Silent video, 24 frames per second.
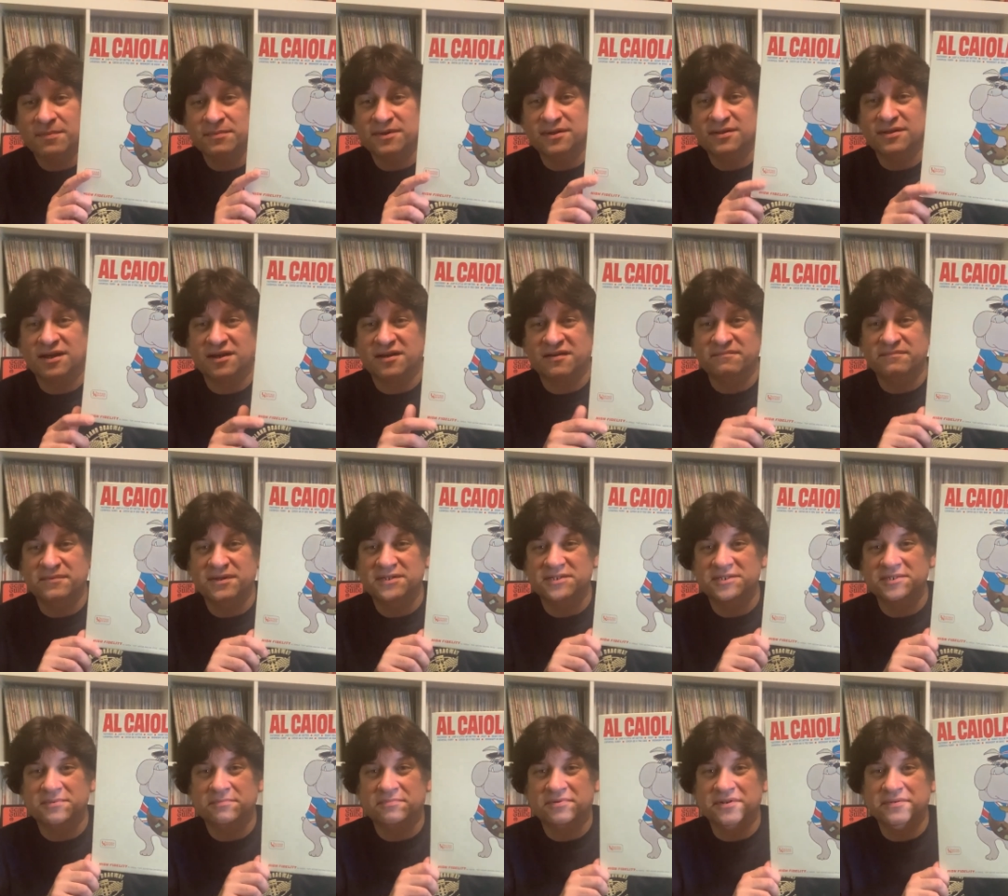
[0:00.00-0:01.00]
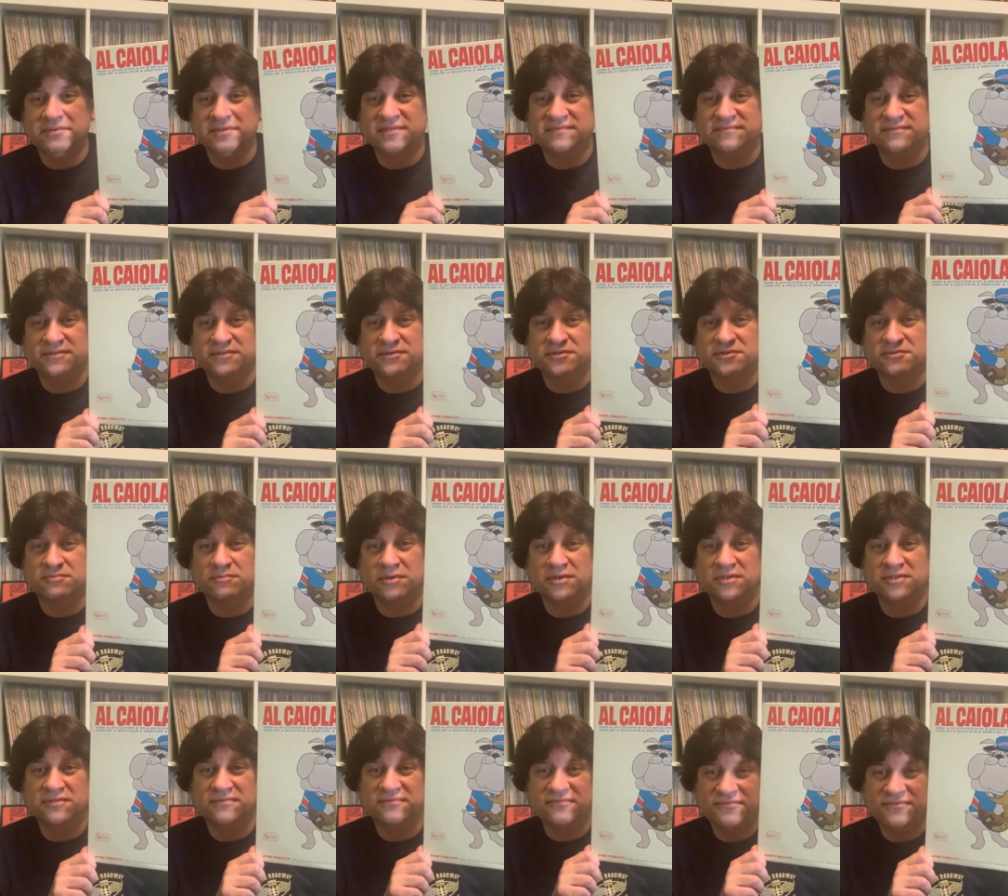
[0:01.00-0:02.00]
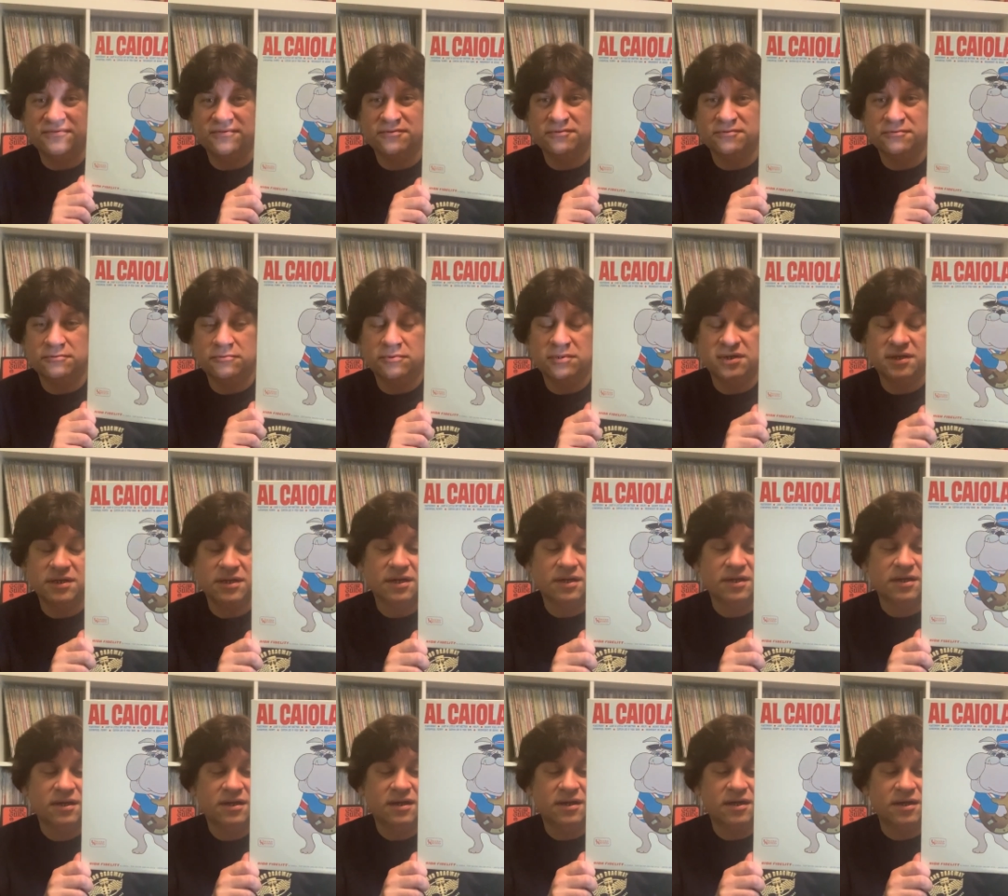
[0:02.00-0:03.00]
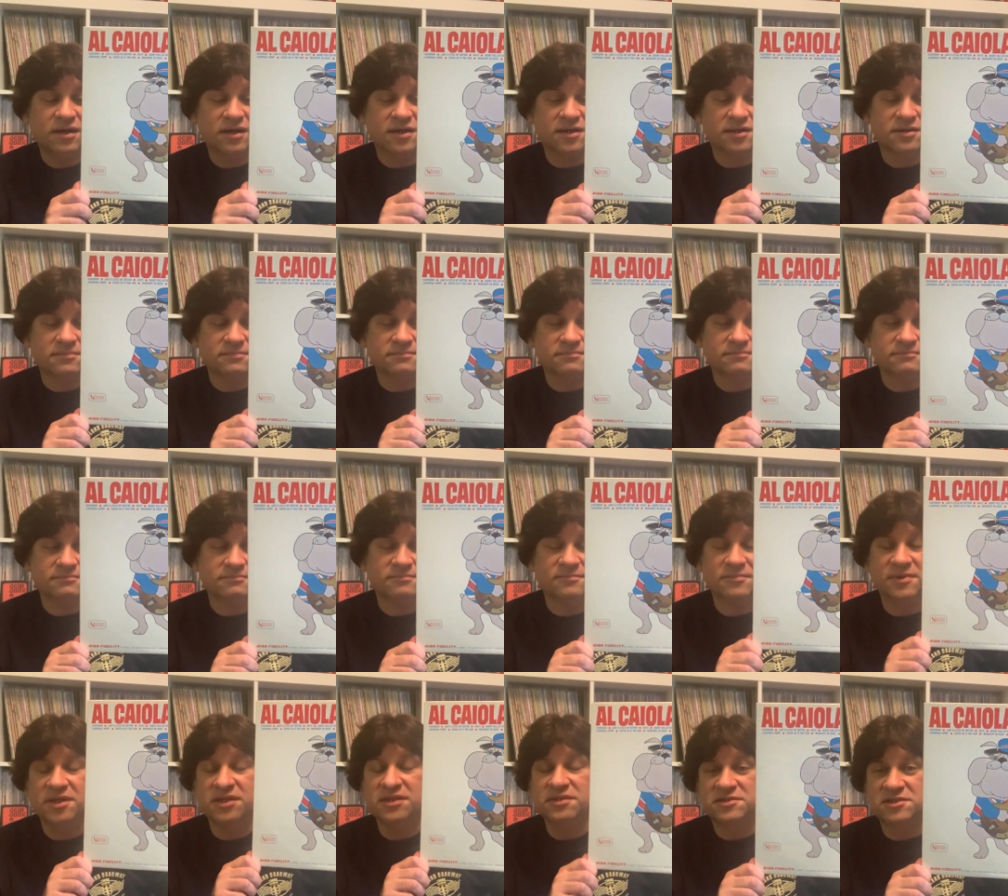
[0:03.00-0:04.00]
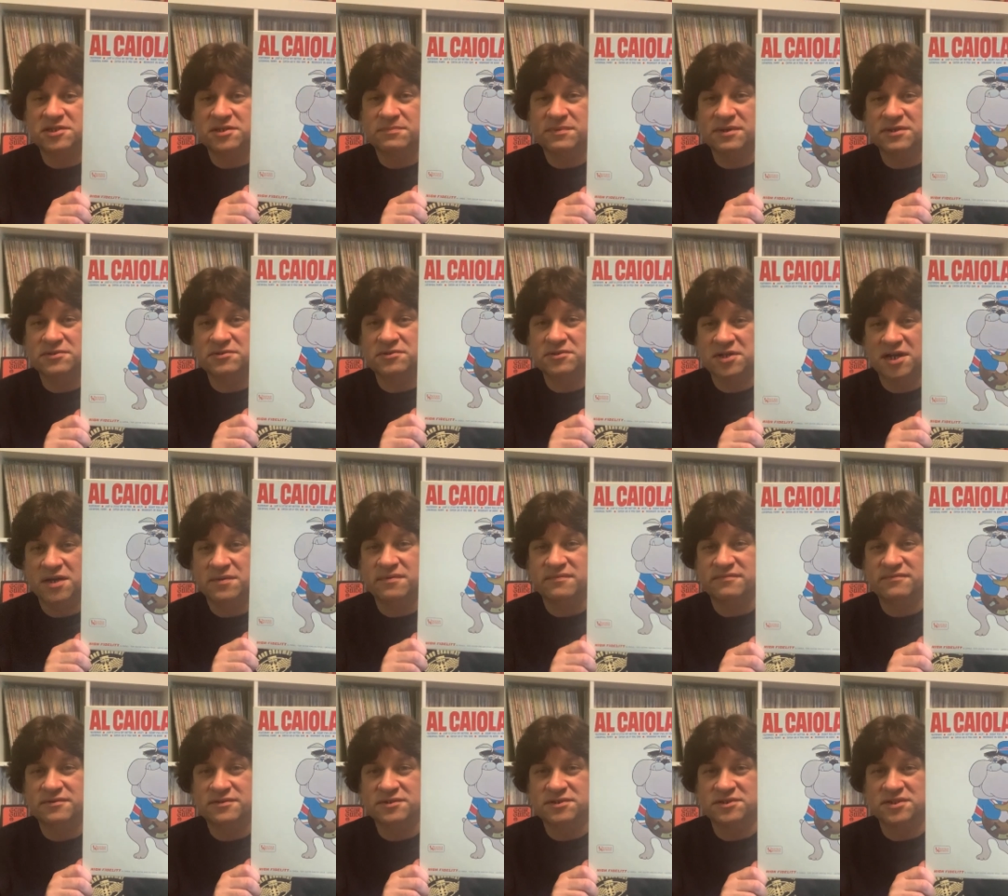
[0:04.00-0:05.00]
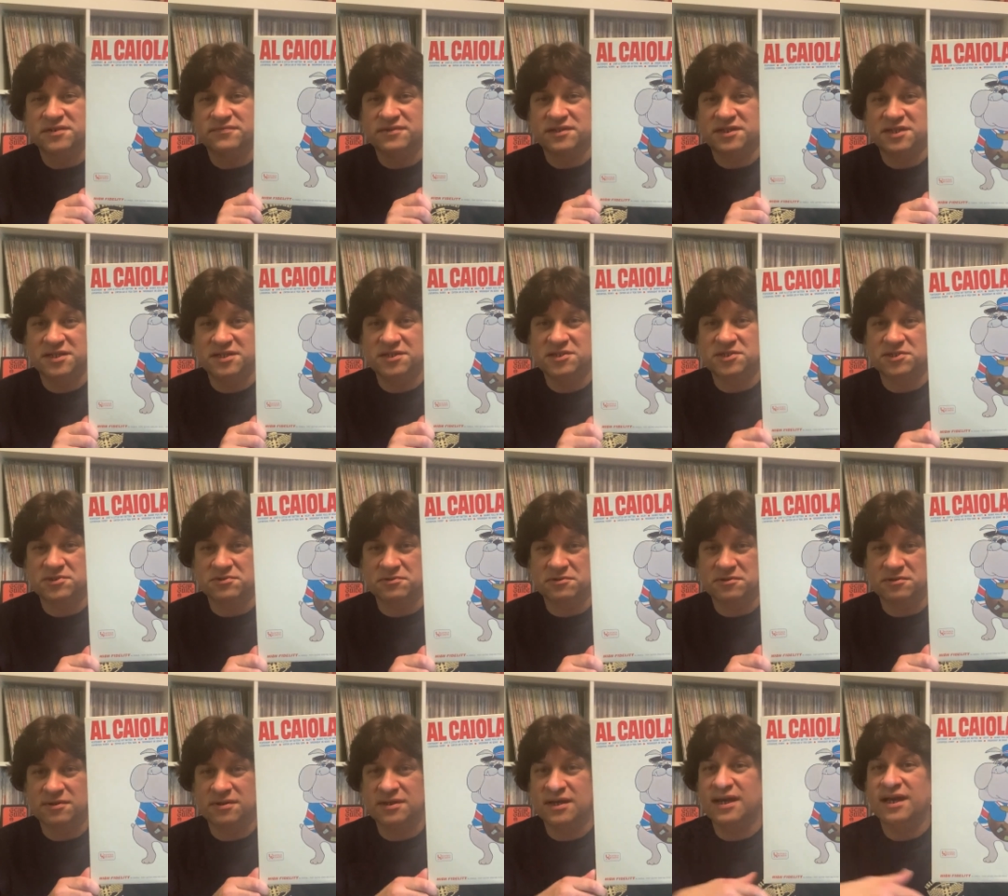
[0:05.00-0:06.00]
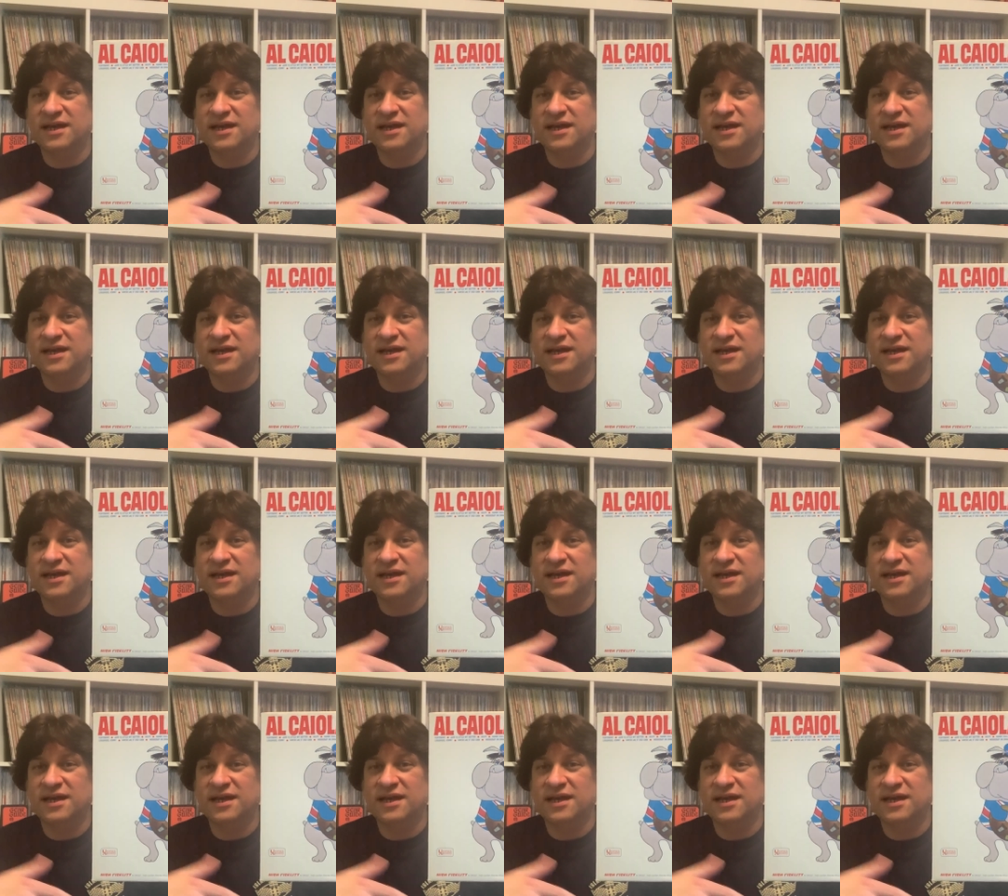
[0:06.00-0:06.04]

Me, like I've mentioned in previous videos, one of the few um, instrumental cover versions of a Kinks song.